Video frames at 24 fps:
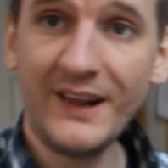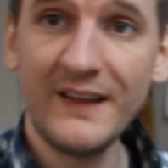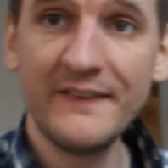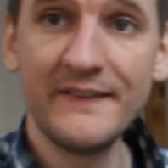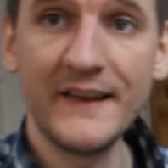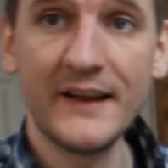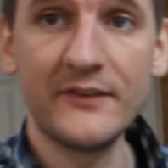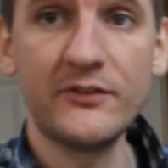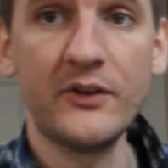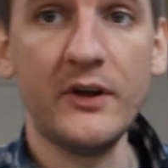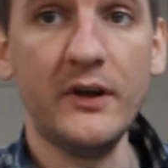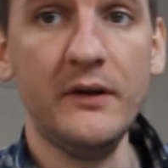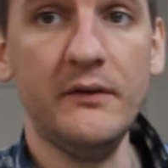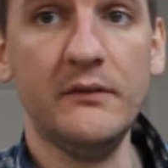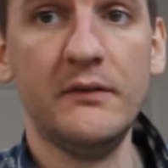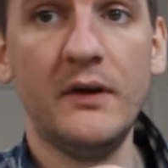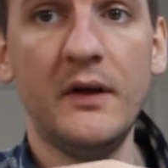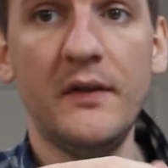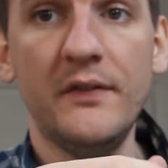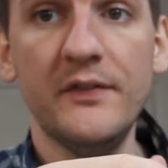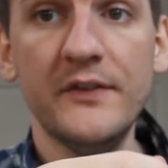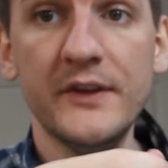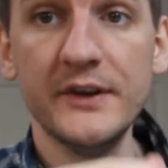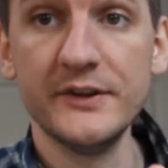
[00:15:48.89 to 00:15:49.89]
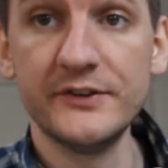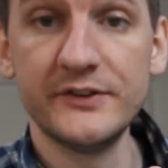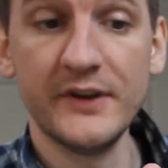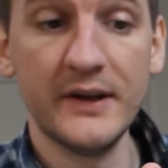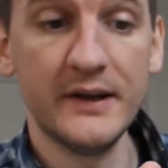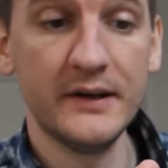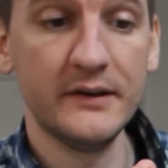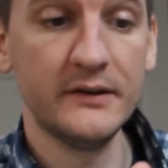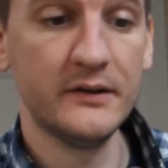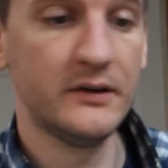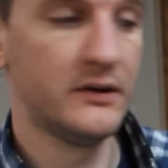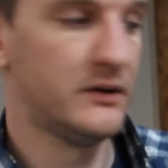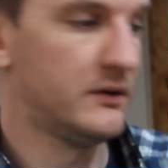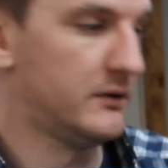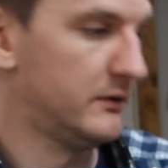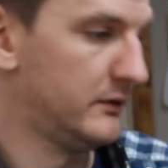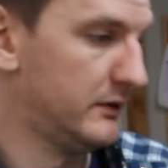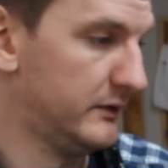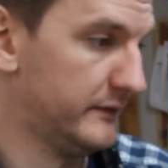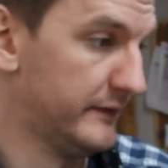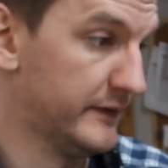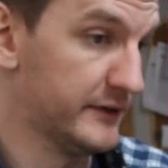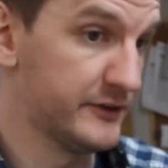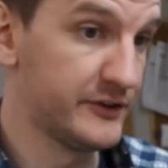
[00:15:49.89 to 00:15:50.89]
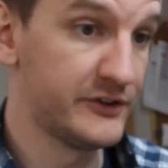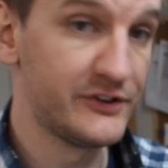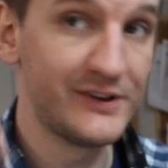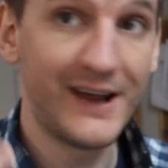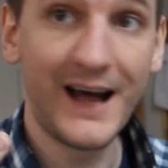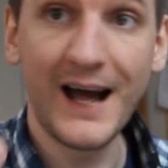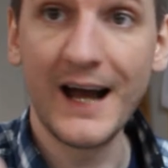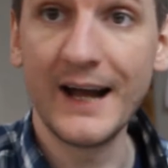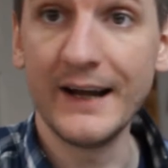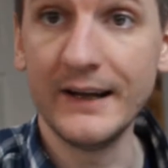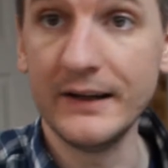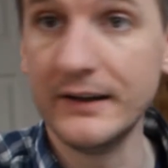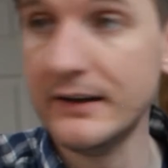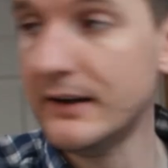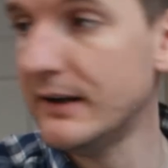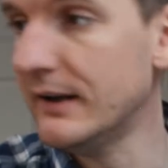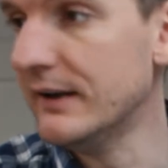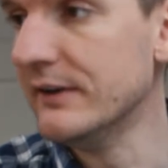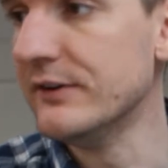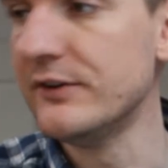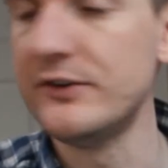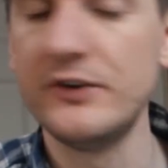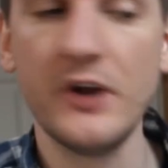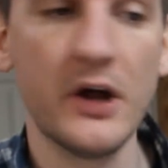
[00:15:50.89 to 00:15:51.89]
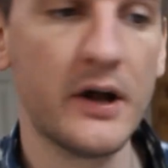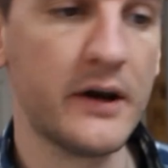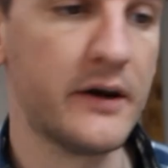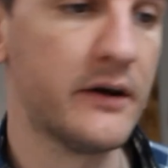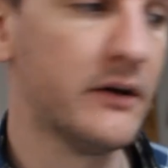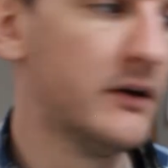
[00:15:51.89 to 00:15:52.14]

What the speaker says: That's it. This end, this side is done.